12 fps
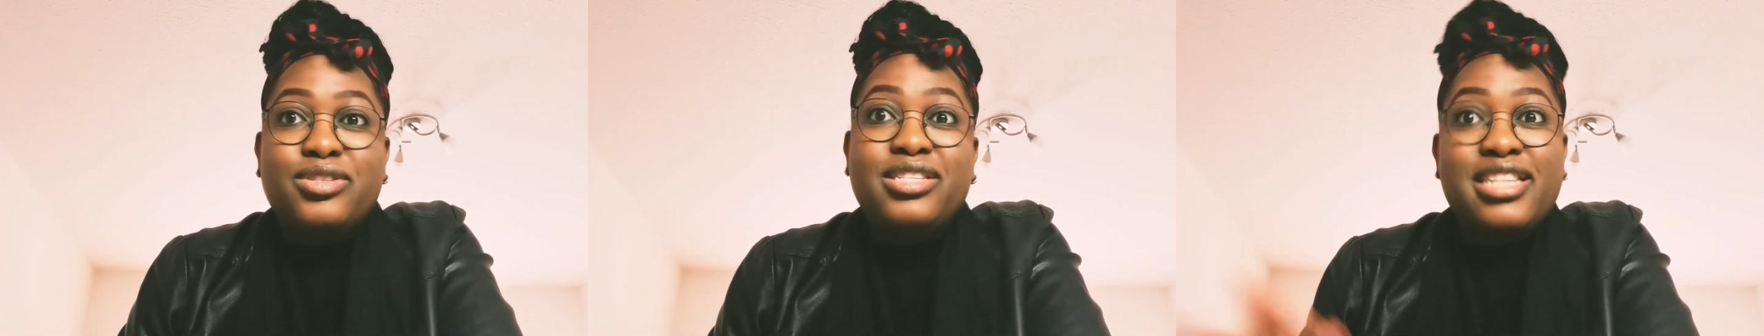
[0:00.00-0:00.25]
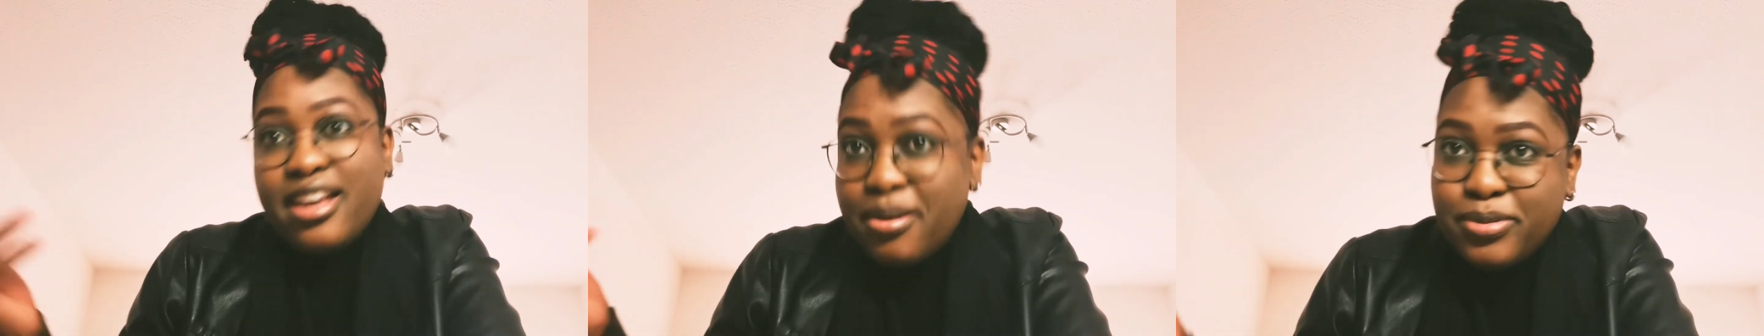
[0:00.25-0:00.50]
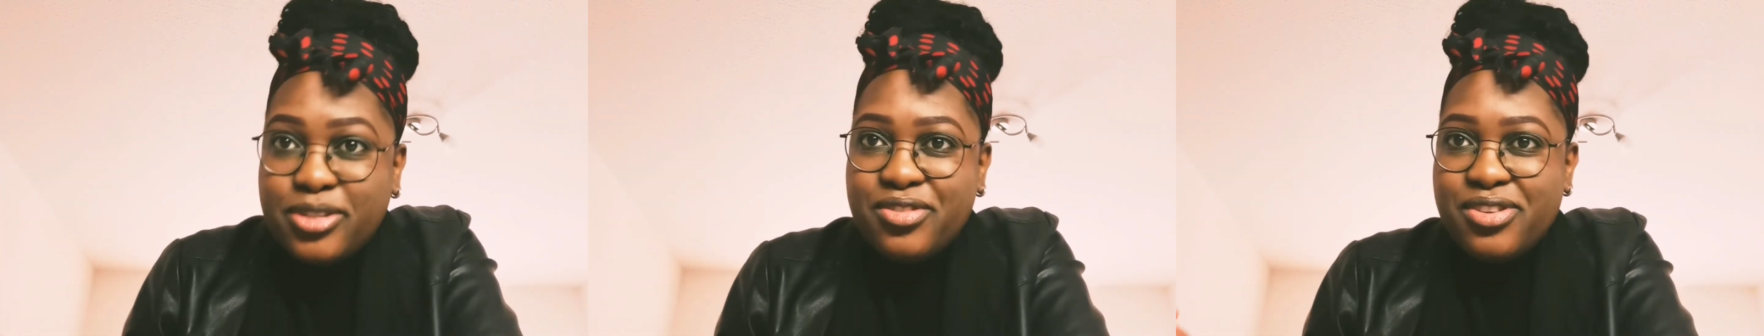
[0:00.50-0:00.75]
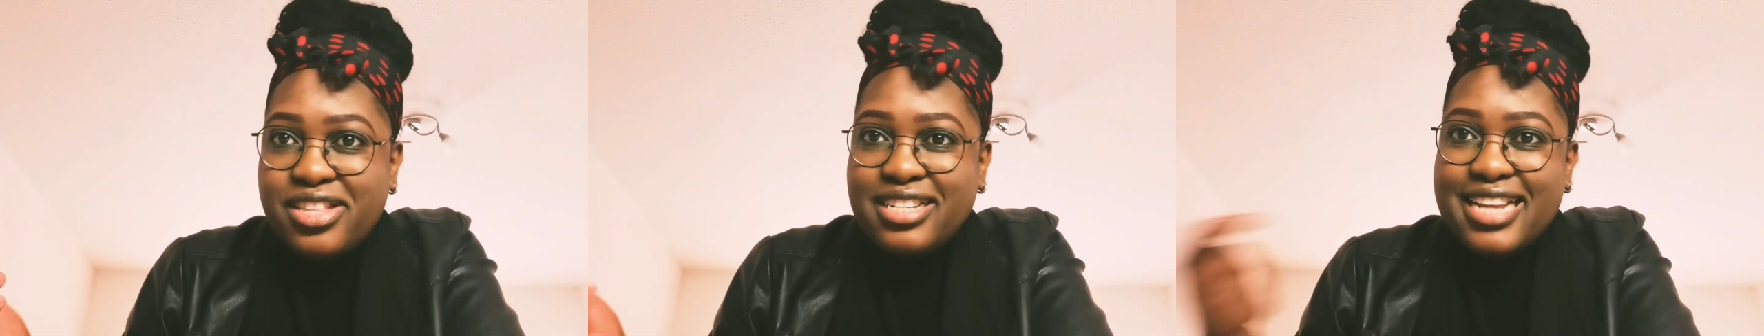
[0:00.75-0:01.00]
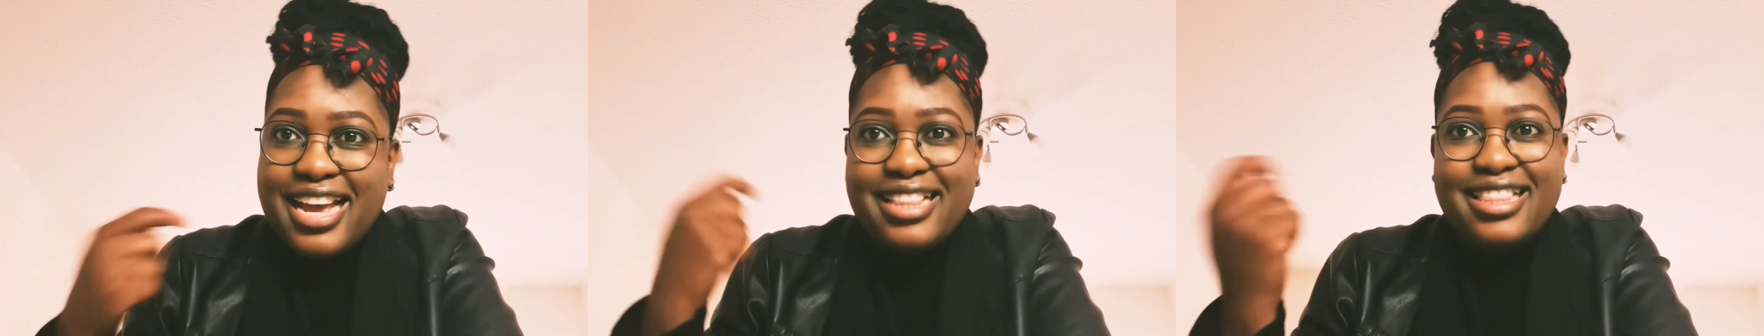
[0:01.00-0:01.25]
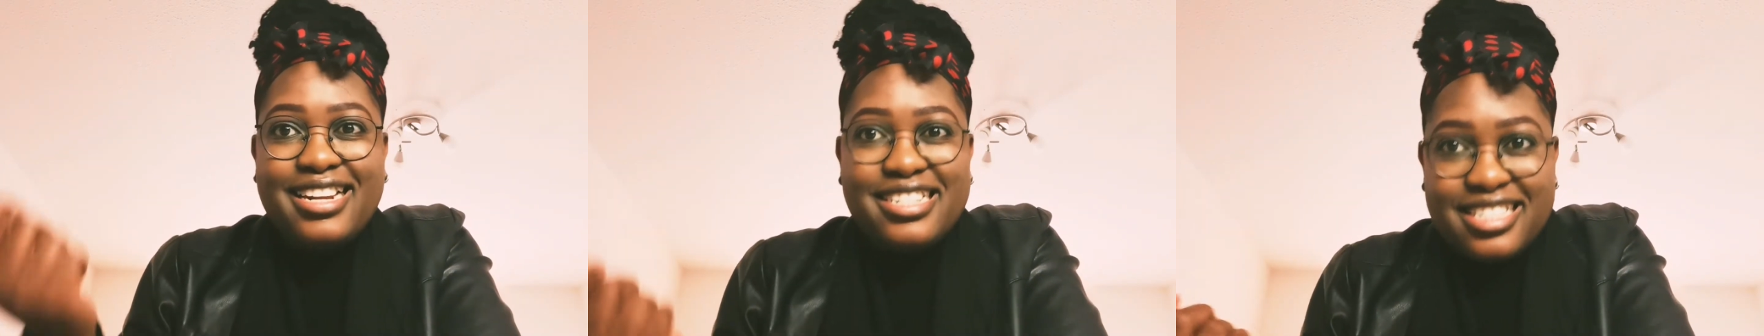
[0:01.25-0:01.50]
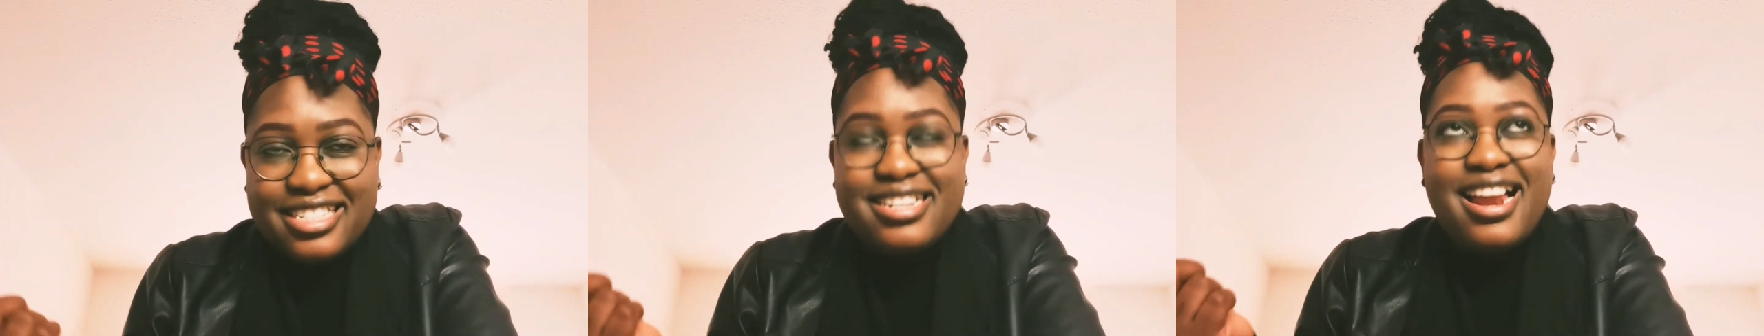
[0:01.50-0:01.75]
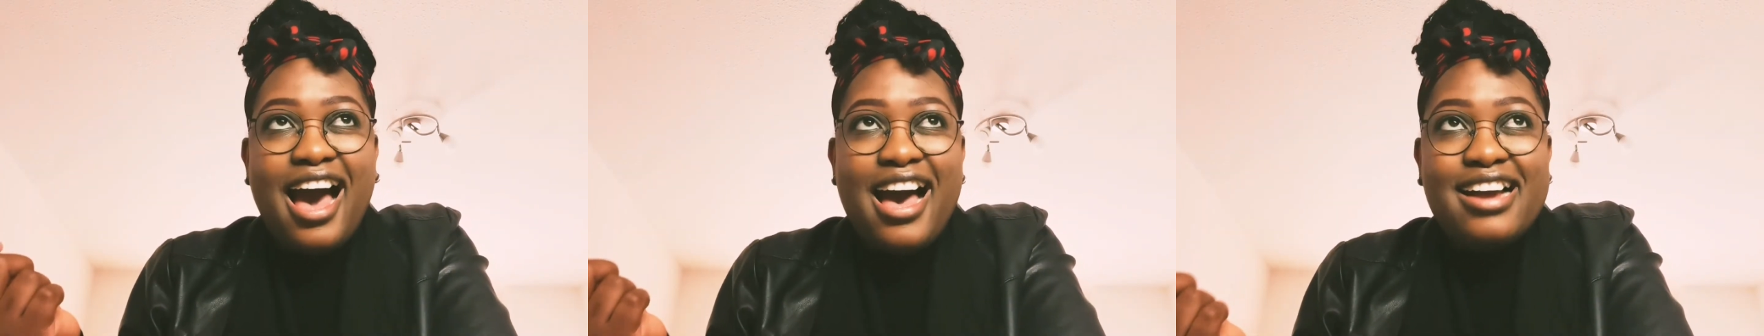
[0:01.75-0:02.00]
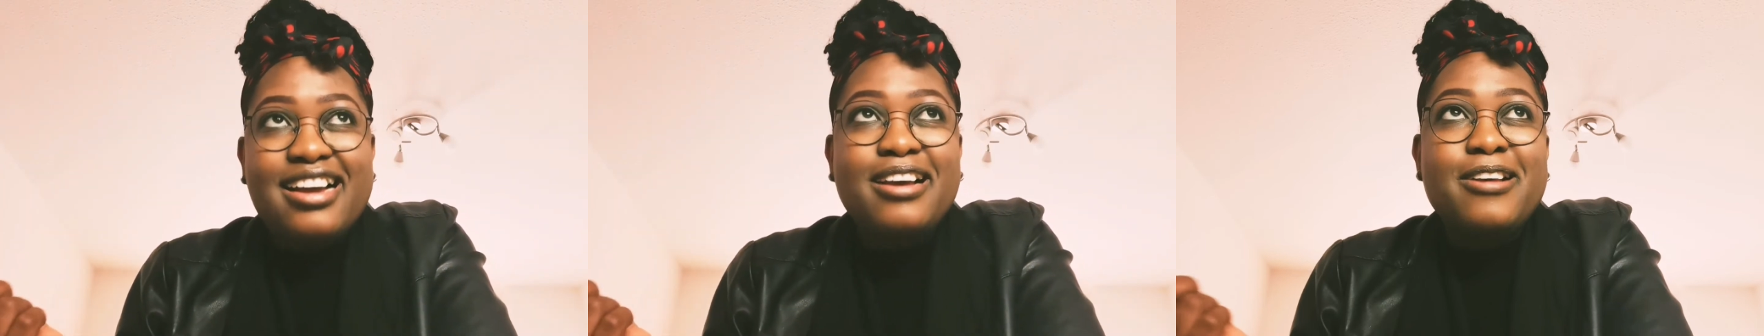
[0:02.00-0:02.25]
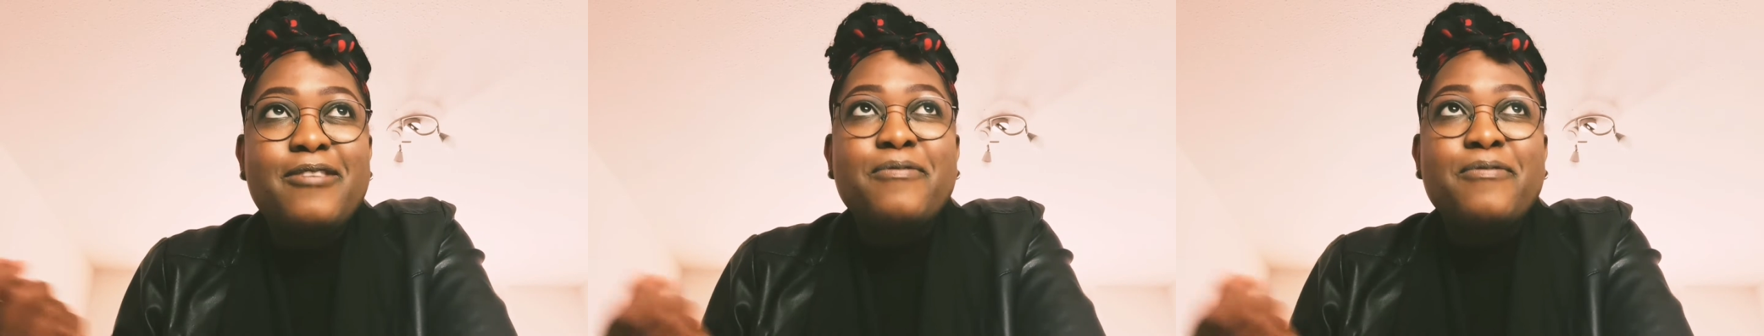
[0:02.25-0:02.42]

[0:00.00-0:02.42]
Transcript: to sleep during the day and then it's dark.